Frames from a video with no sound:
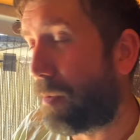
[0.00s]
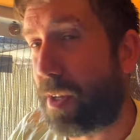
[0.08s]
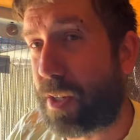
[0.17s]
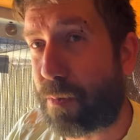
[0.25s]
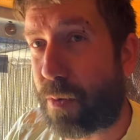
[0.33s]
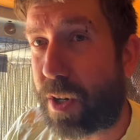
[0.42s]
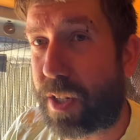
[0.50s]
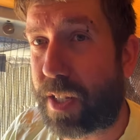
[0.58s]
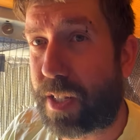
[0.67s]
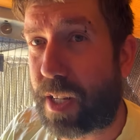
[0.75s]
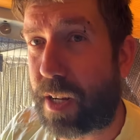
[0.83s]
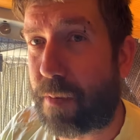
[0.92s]
those washes
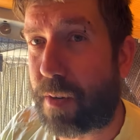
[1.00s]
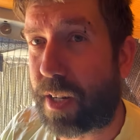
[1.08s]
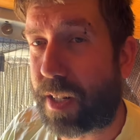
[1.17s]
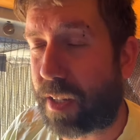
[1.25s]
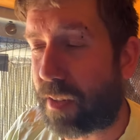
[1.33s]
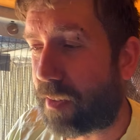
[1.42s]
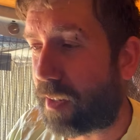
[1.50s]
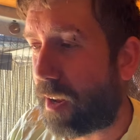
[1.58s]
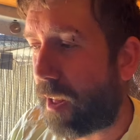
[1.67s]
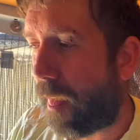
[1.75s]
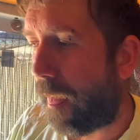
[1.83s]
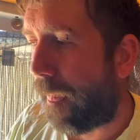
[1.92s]
that I wanted to look
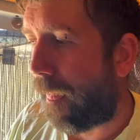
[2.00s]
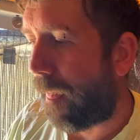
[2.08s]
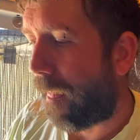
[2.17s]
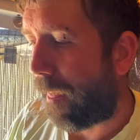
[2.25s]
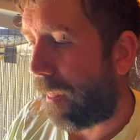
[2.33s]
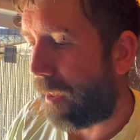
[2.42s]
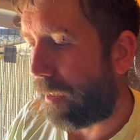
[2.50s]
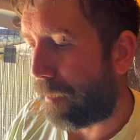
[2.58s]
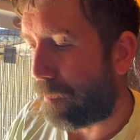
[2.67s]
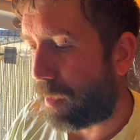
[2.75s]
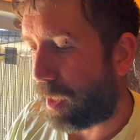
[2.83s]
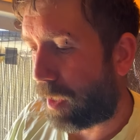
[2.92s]

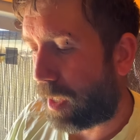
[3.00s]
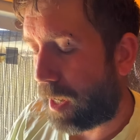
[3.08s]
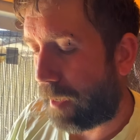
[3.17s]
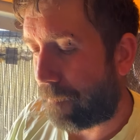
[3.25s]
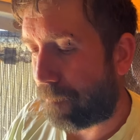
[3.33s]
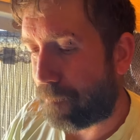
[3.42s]
at.